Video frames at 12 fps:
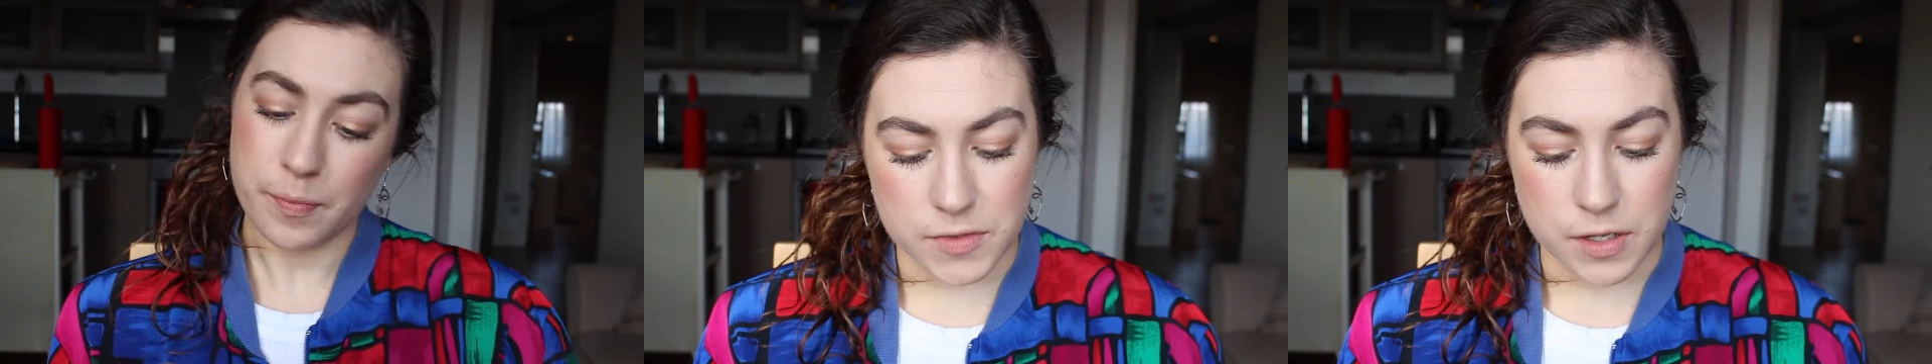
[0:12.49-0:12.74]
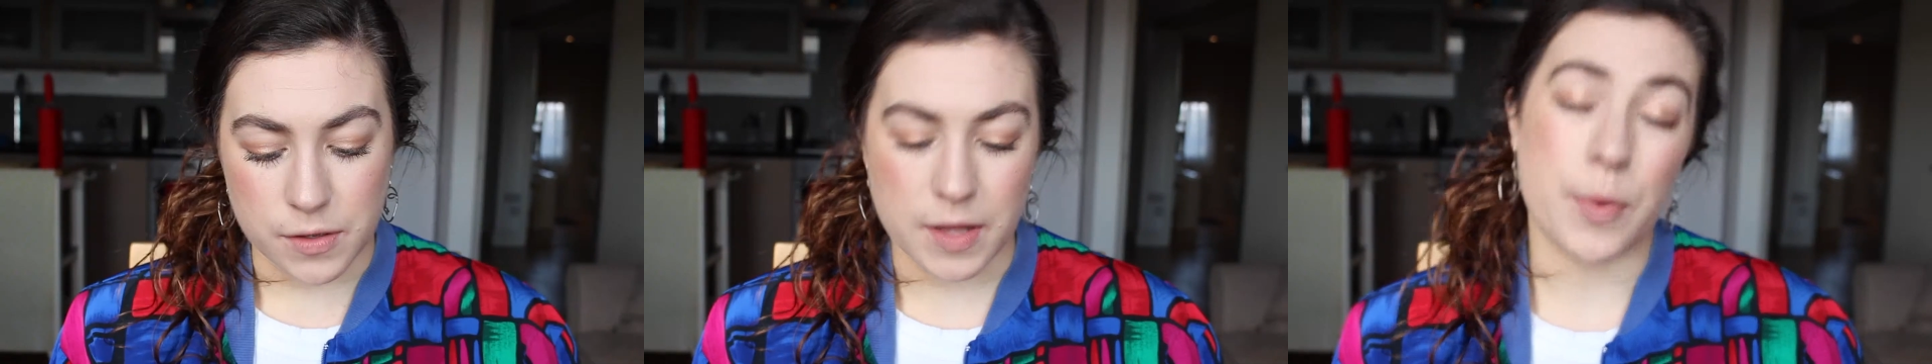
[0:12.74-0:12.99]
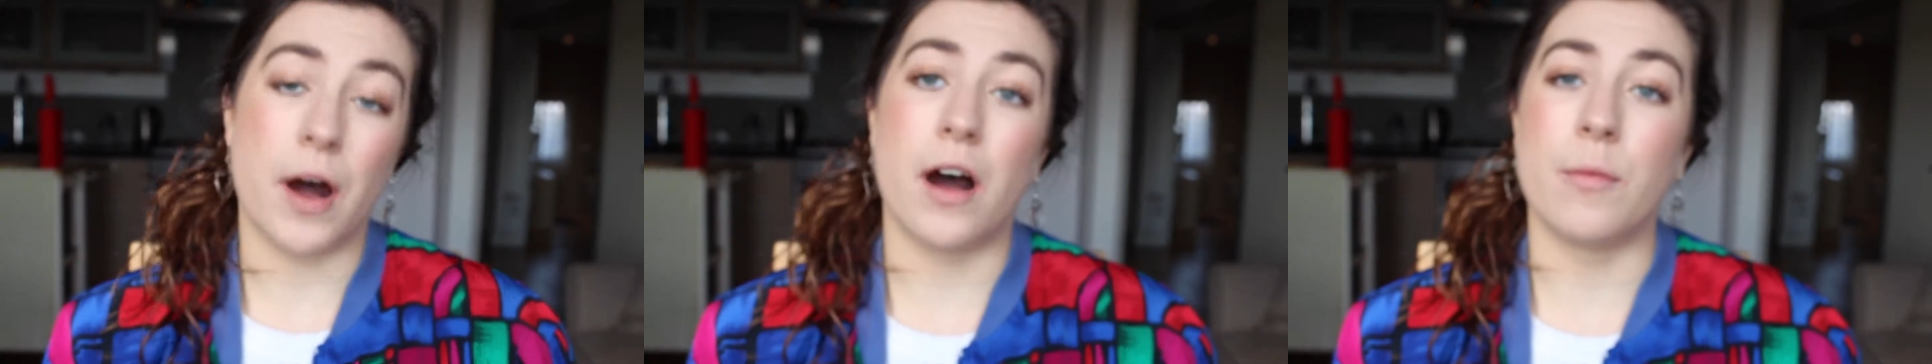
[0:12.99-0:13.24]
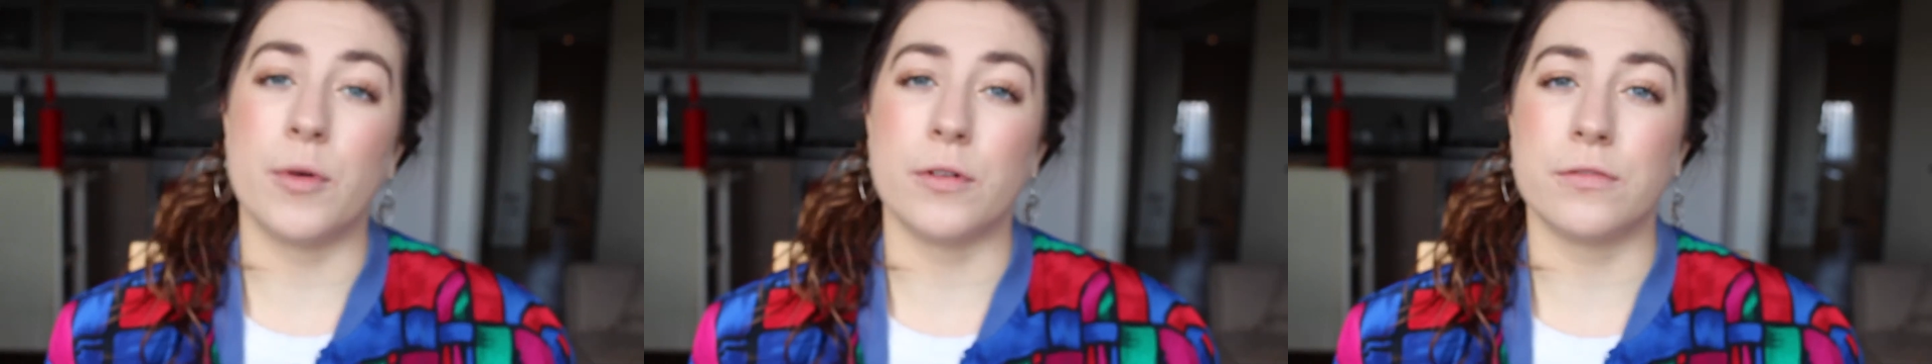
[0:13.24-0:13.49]
So they're
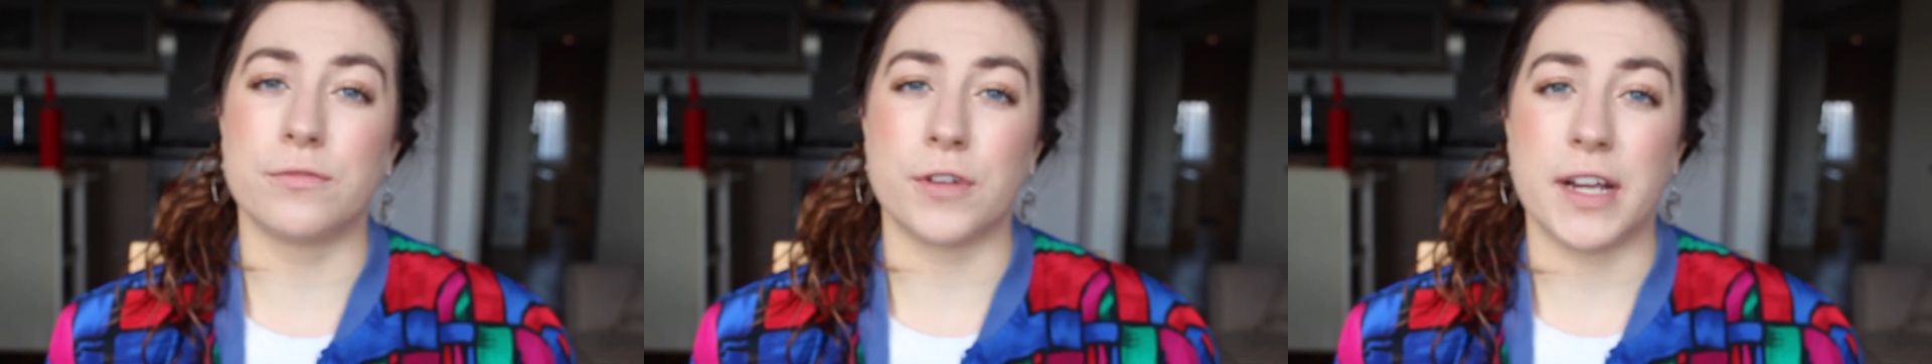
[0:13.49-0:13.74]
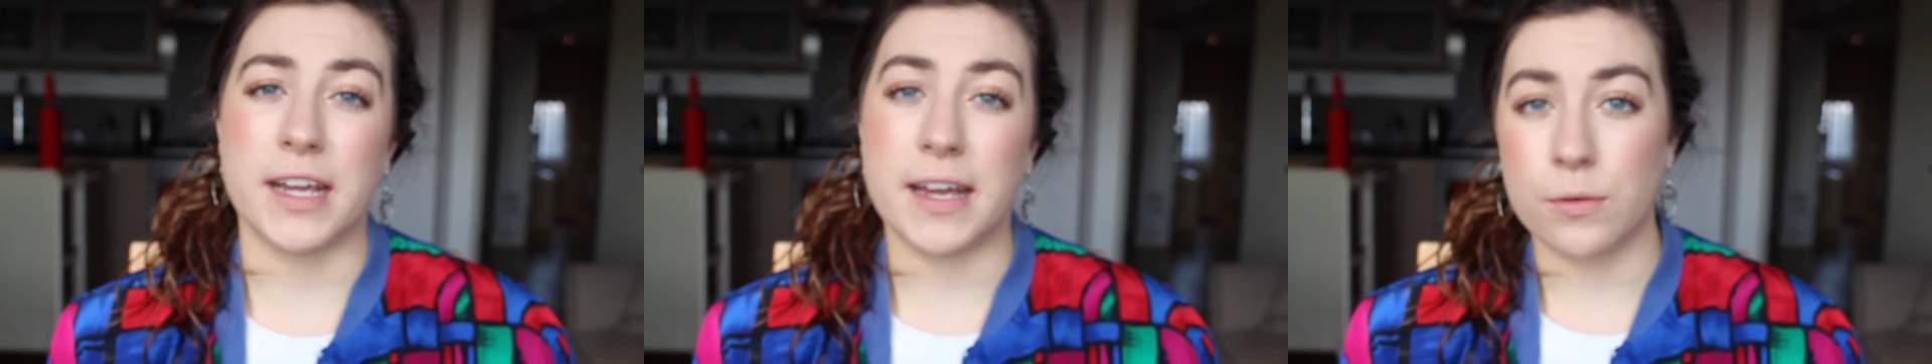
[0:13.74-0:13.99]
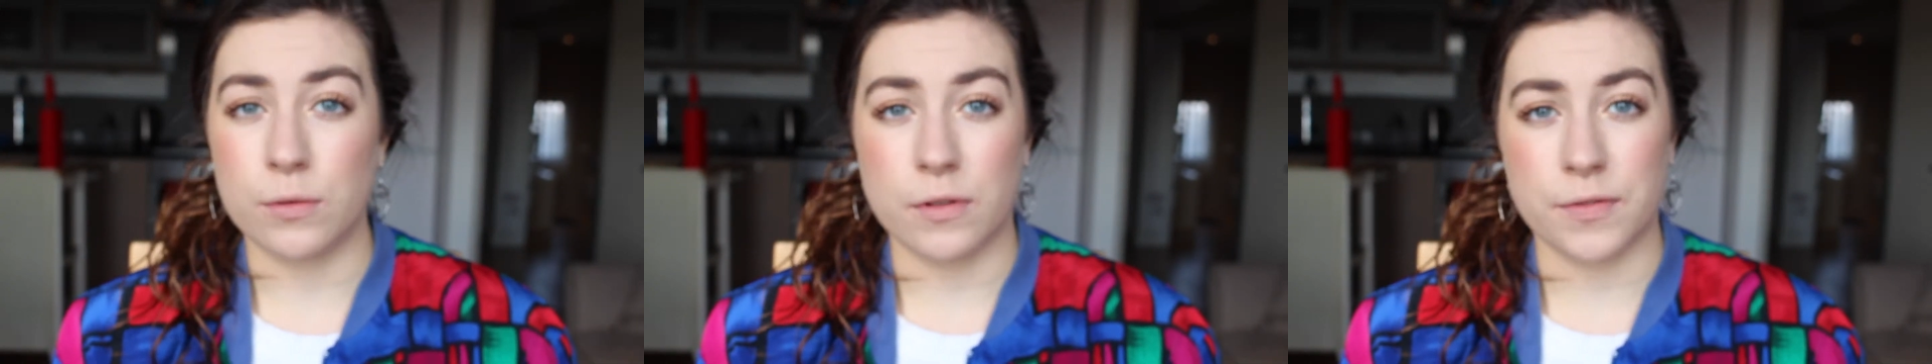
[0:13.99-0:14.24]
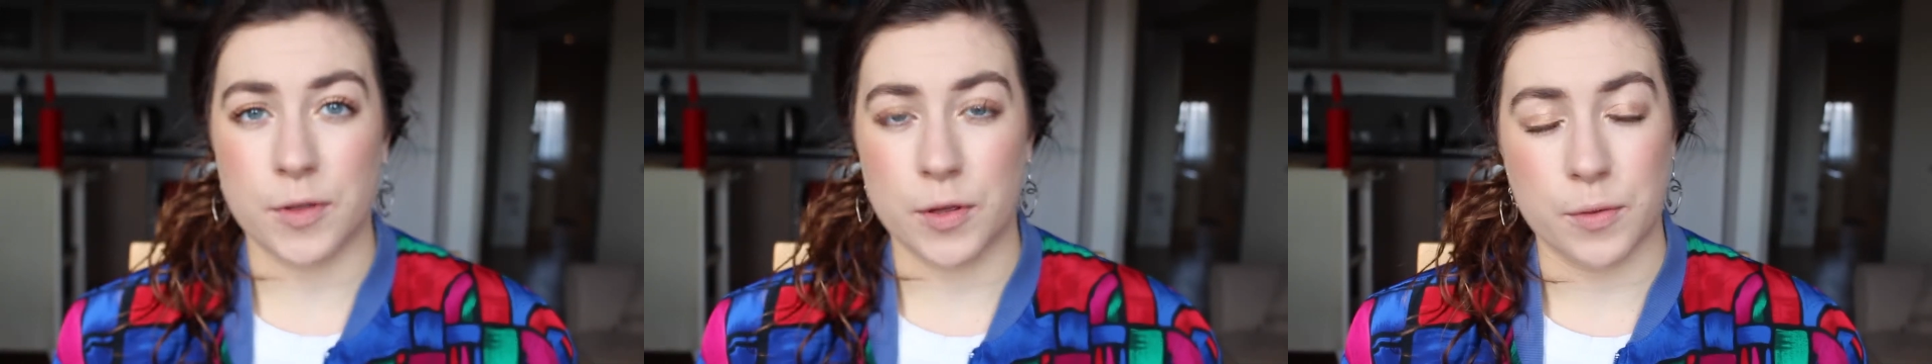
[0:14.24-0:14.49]
palm oil free, all
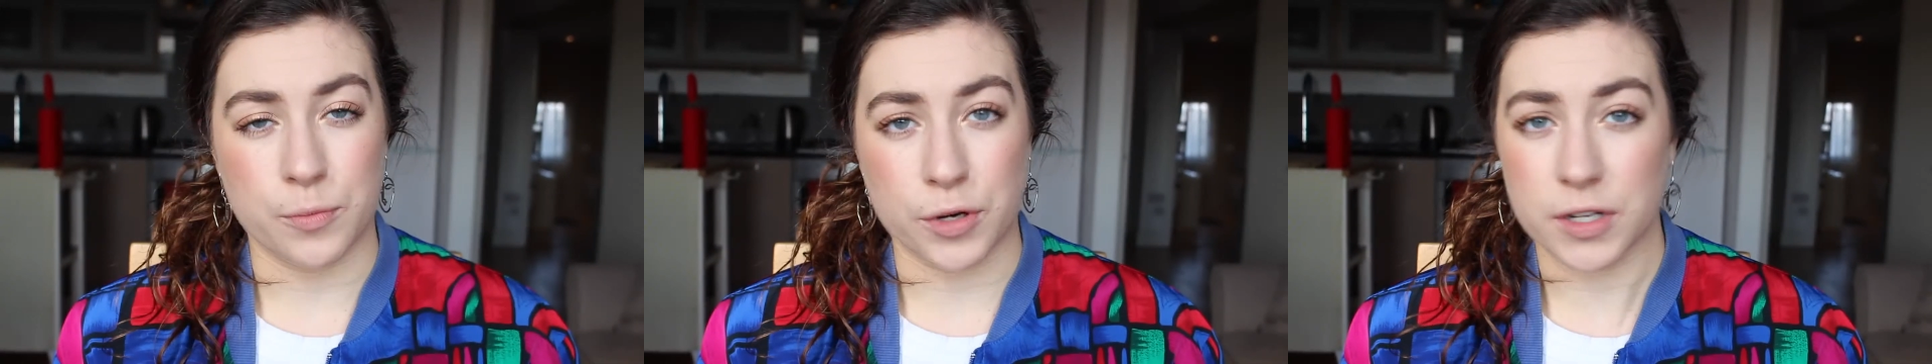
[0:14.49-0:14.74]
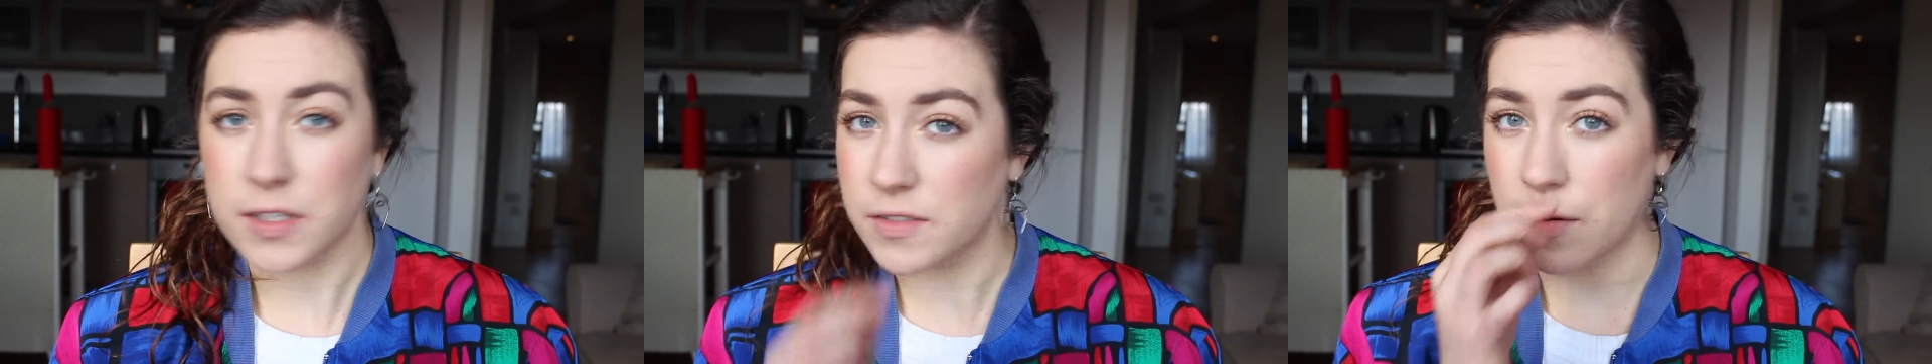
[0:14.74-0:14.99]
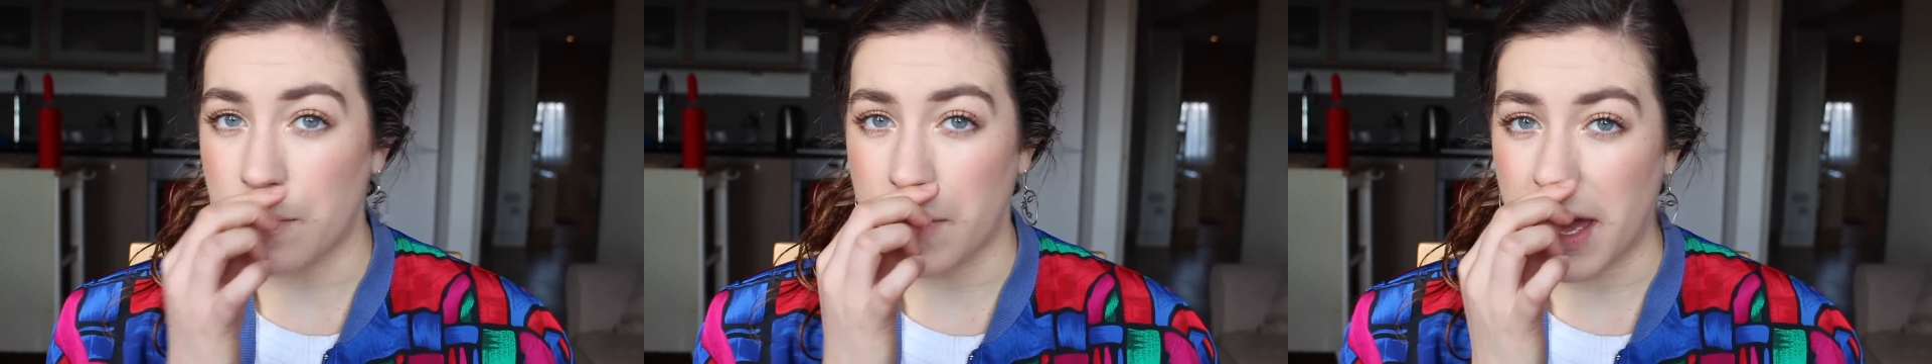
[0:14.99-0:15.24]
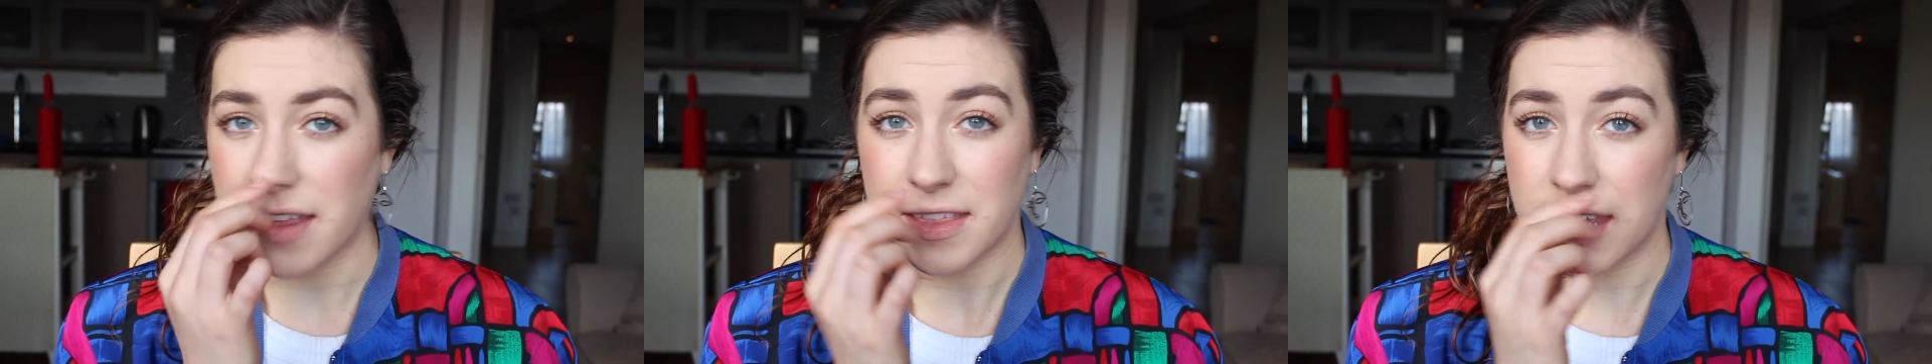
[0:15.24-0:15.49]
of the products from
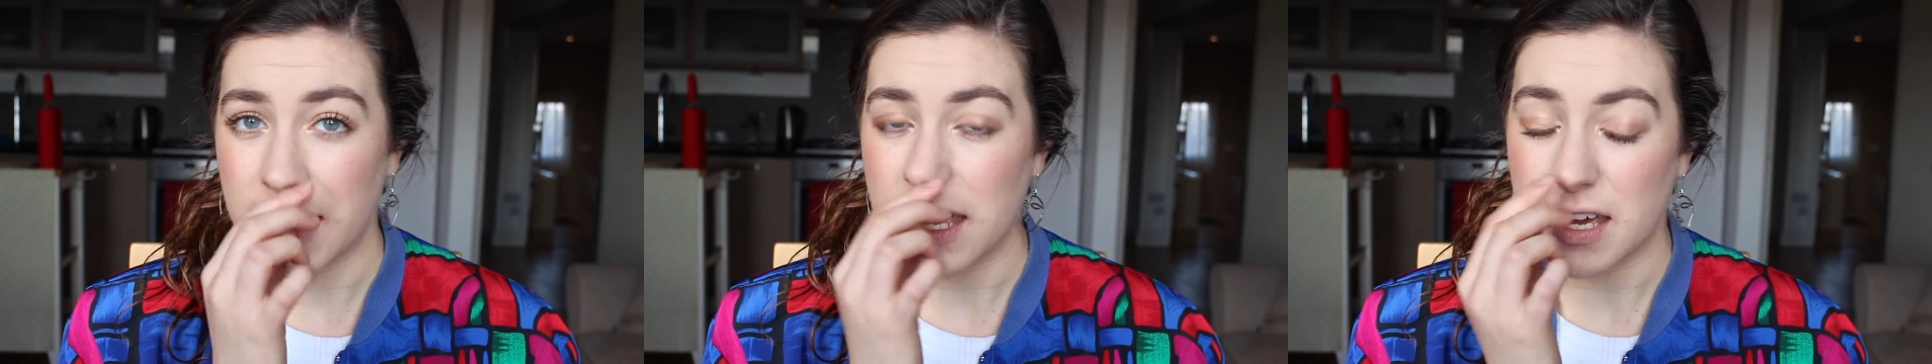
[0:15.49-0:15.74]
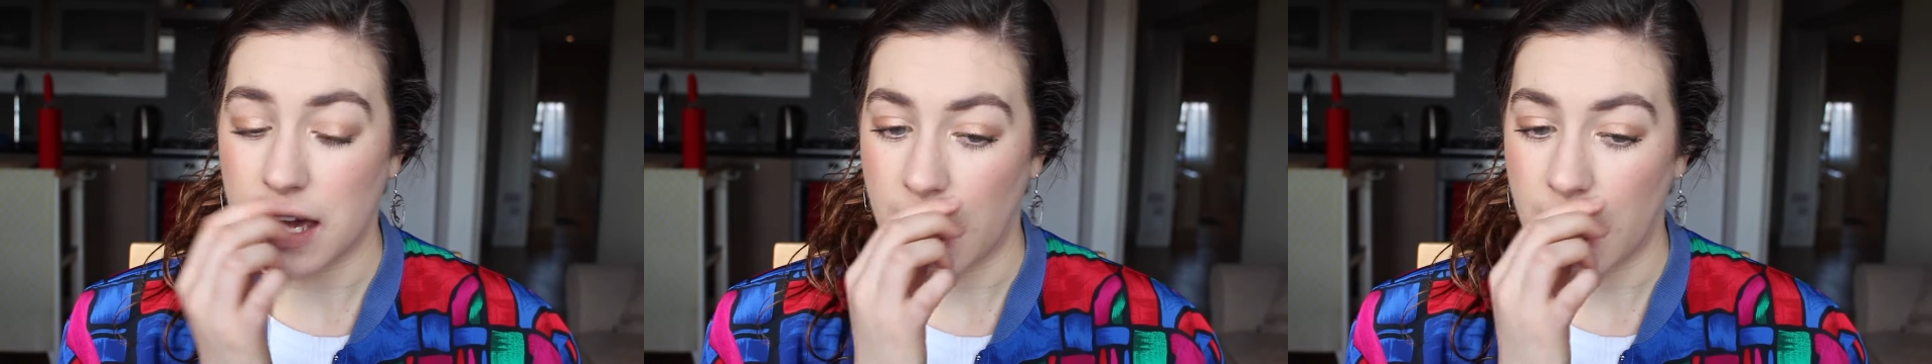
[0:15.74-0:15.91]
Ethique,